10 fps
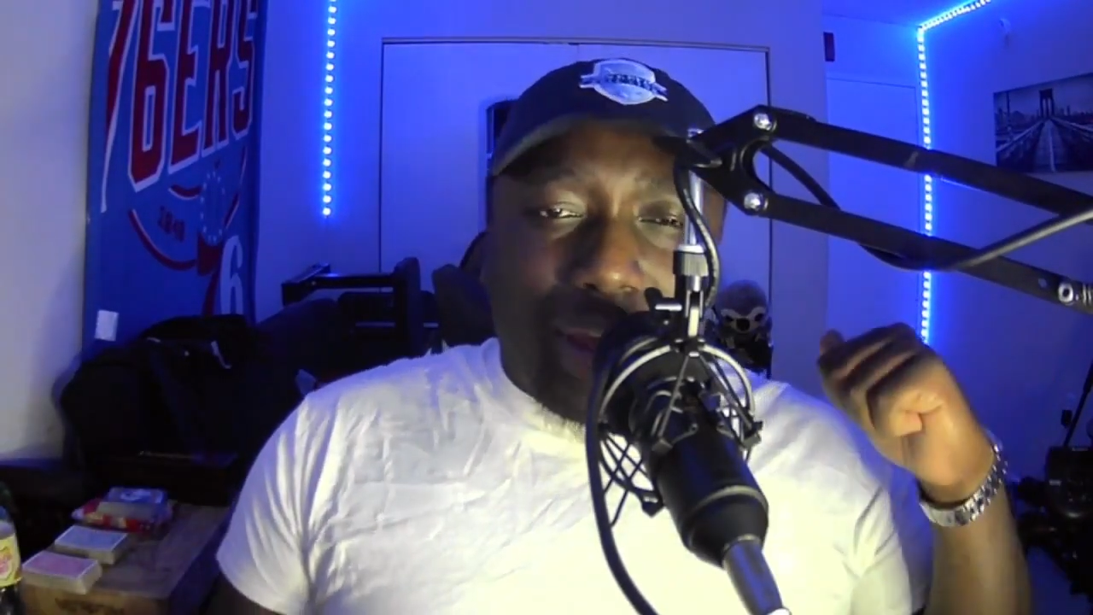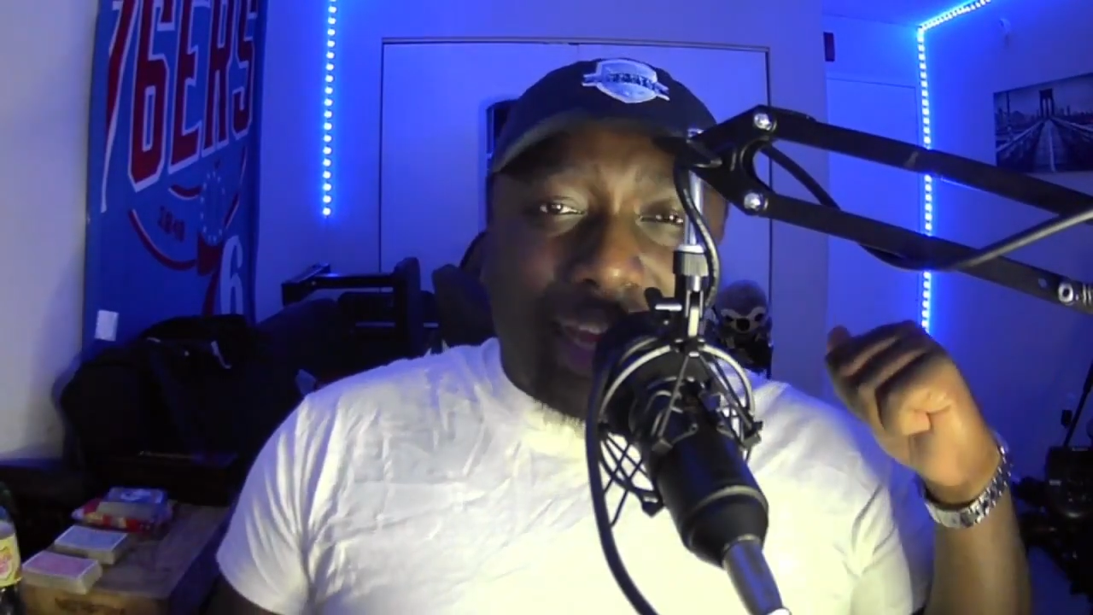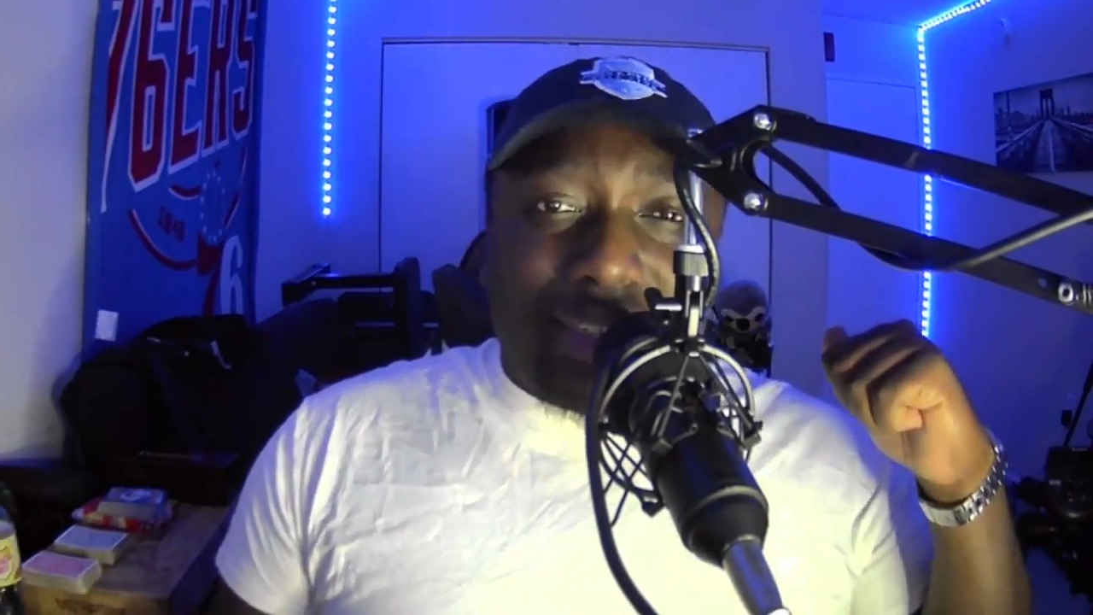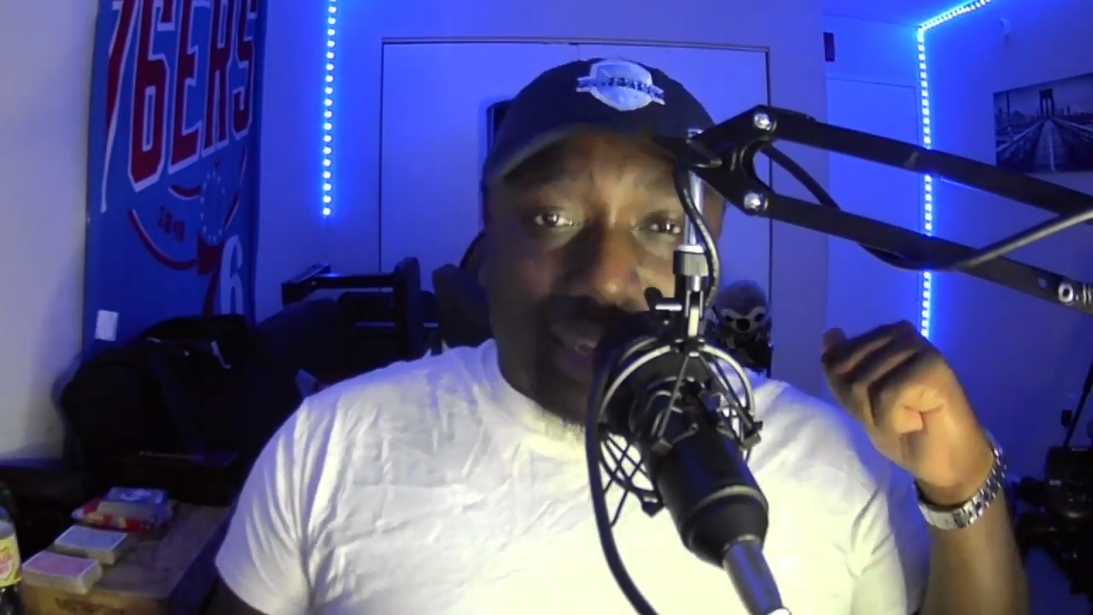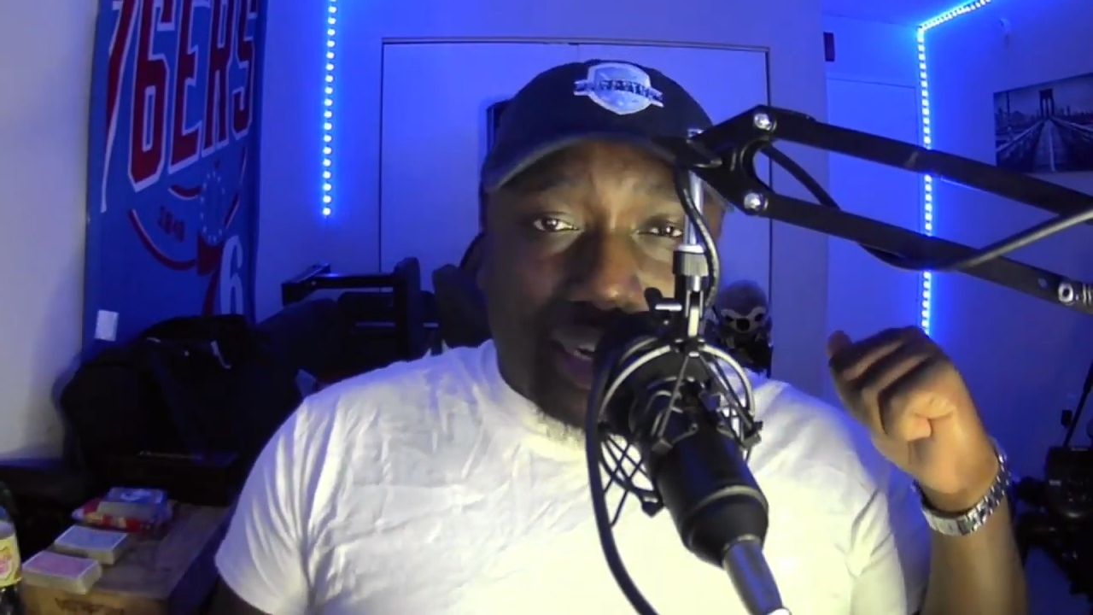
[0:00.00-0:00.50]

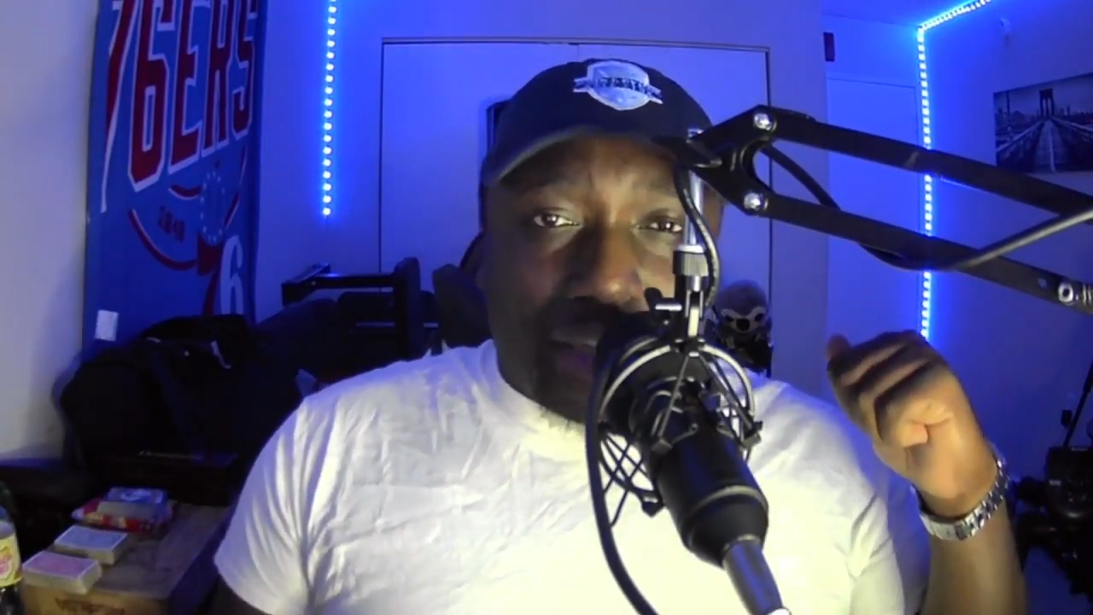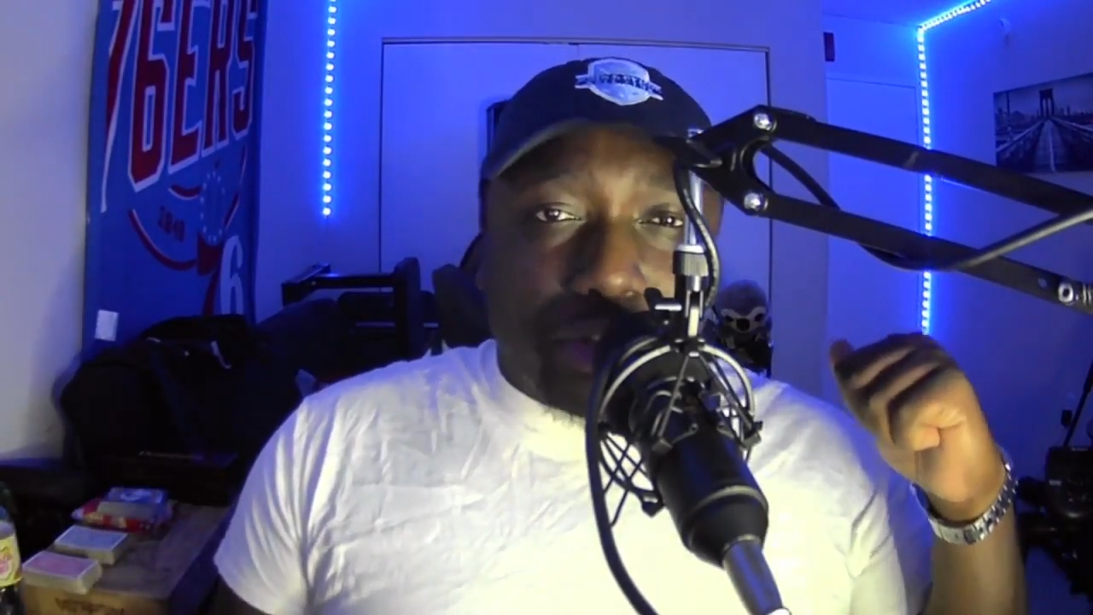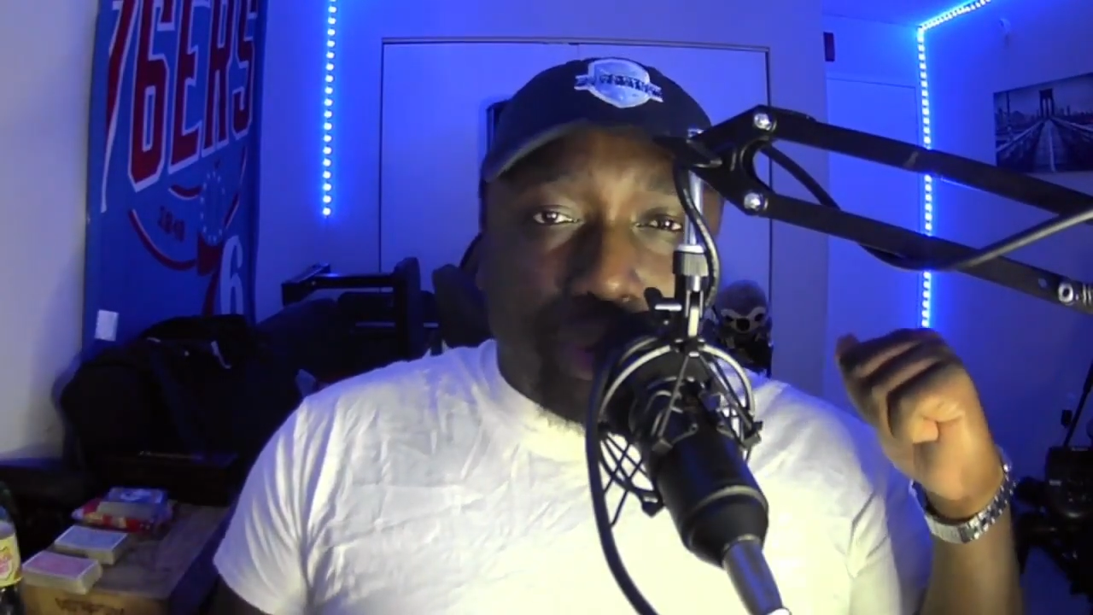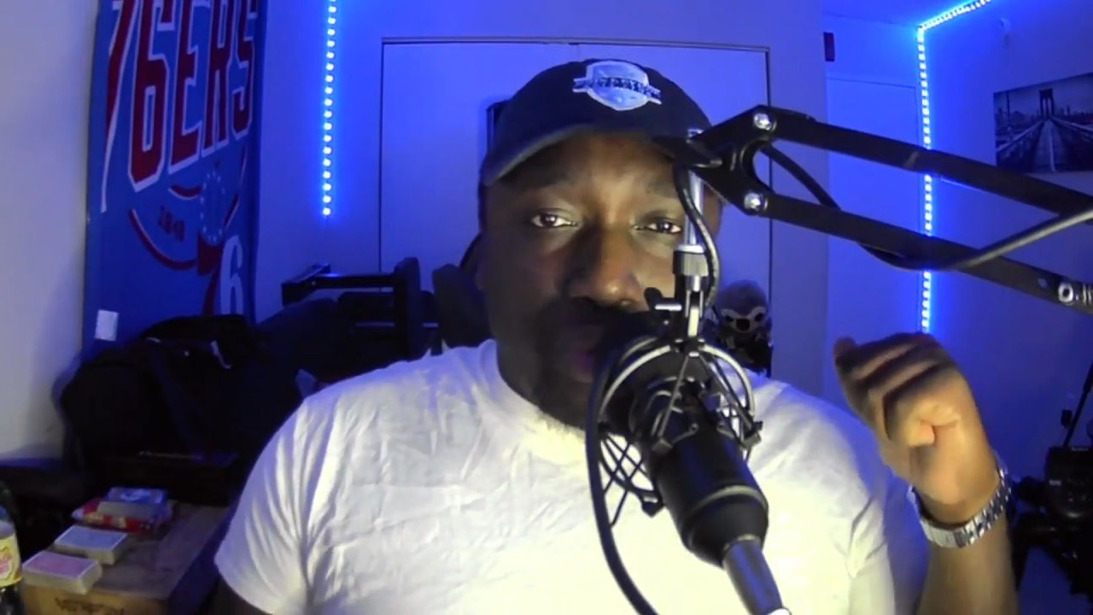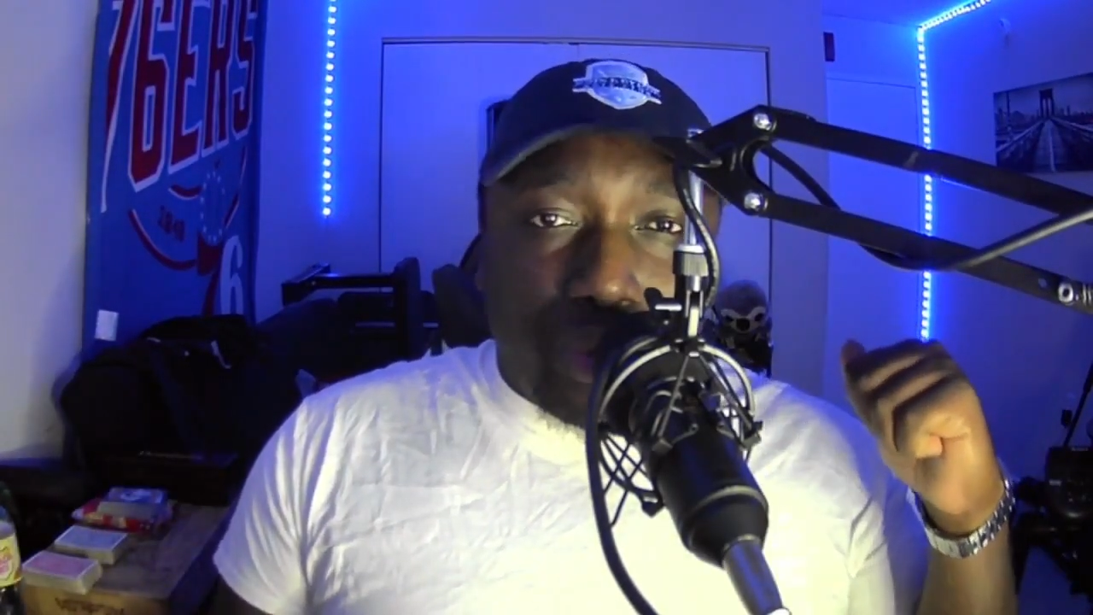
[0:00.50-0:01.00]
I said it, it's
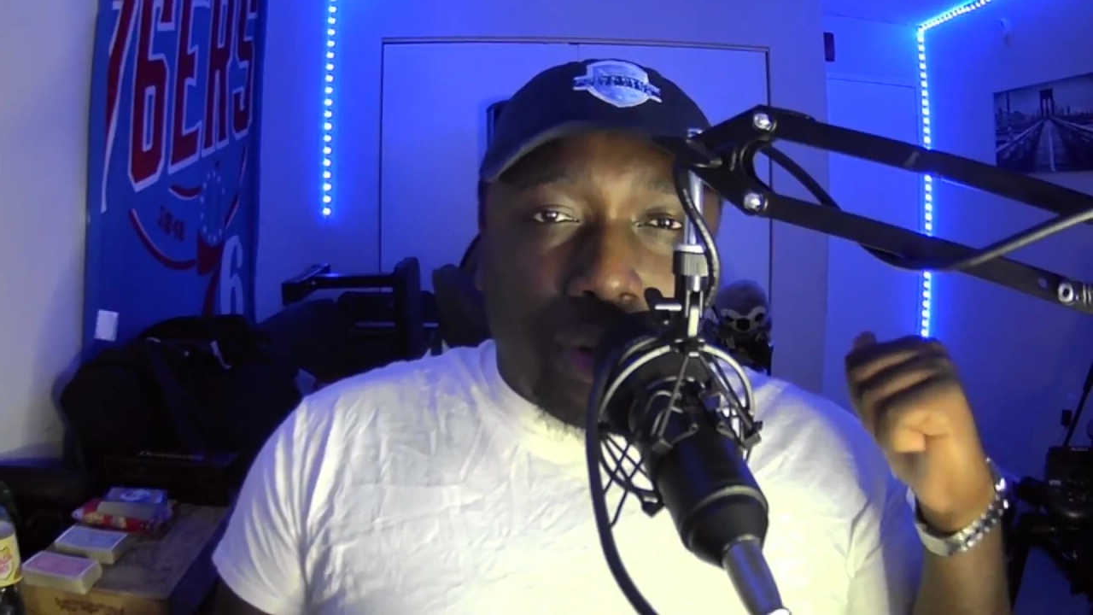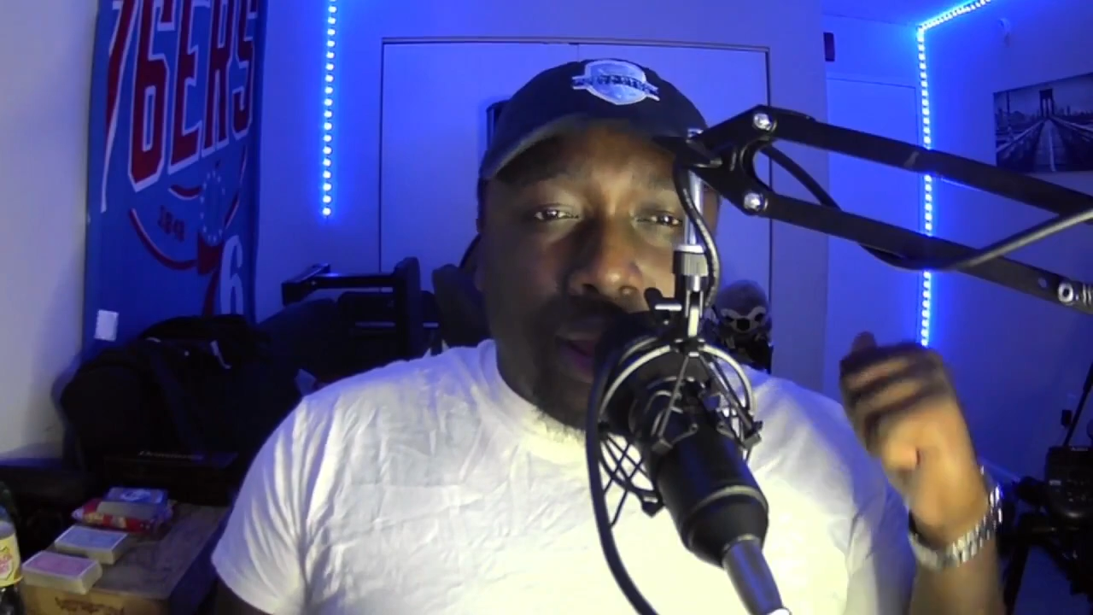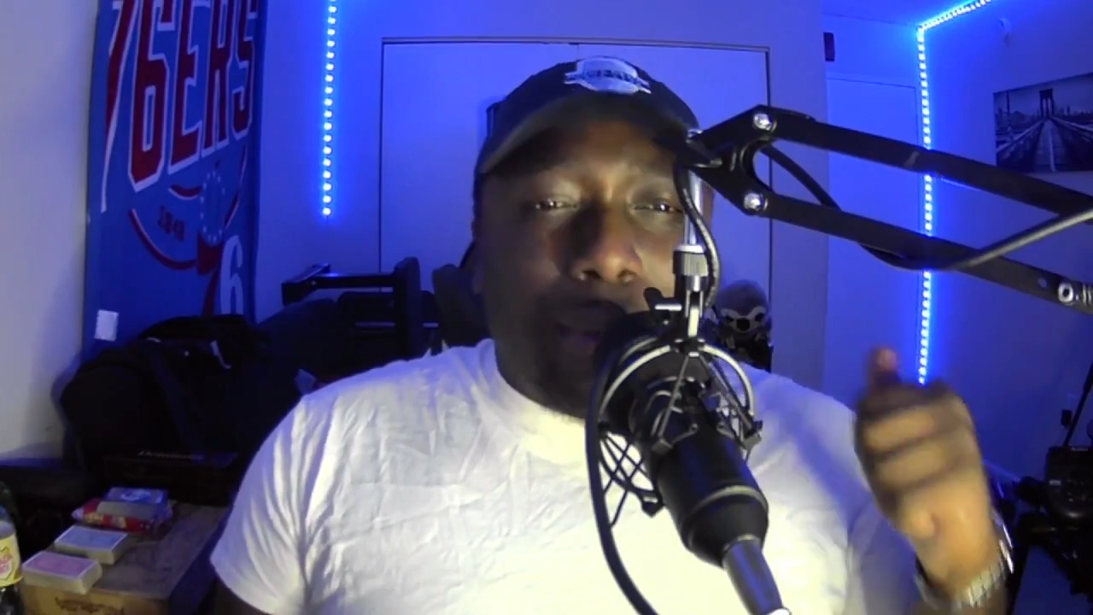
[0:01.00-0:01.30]
cool.